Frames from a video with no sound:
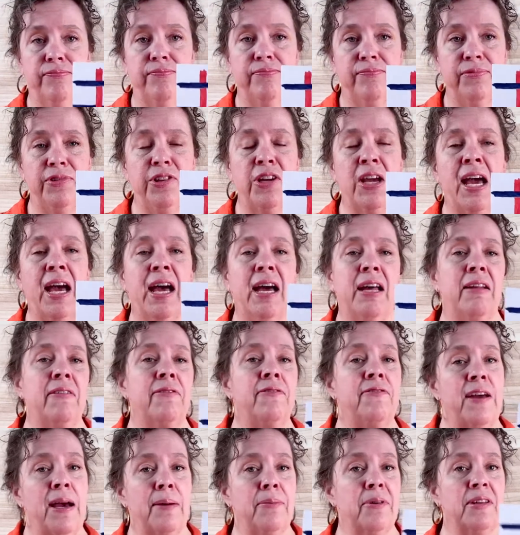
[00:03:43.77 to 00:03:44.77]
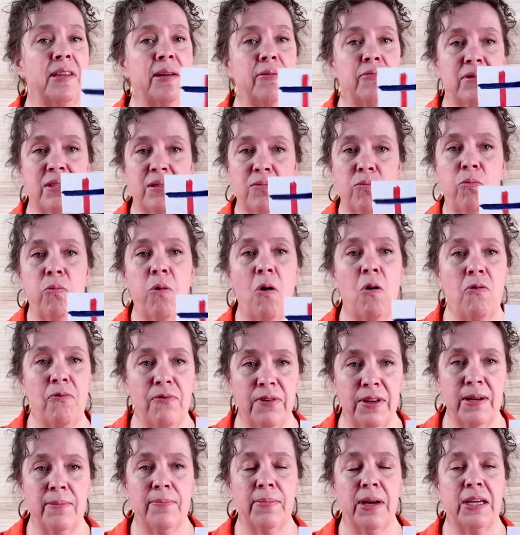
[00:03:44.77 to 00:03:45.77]
you had a fabric that was
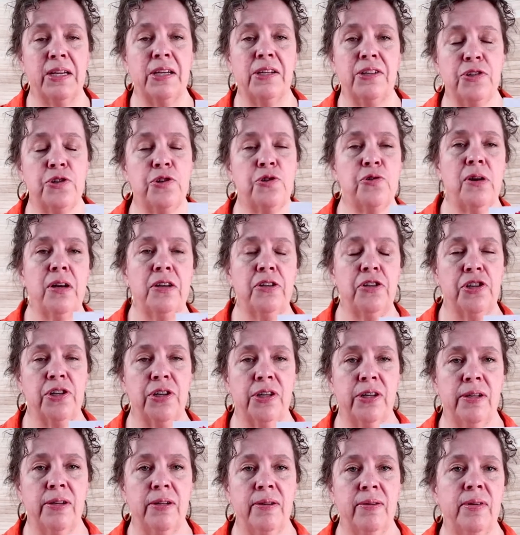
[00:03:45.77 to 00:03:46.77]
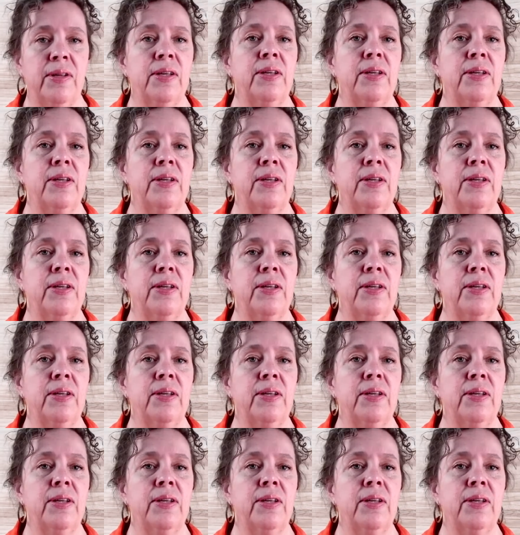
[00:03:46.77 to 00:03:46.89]
woven by construction,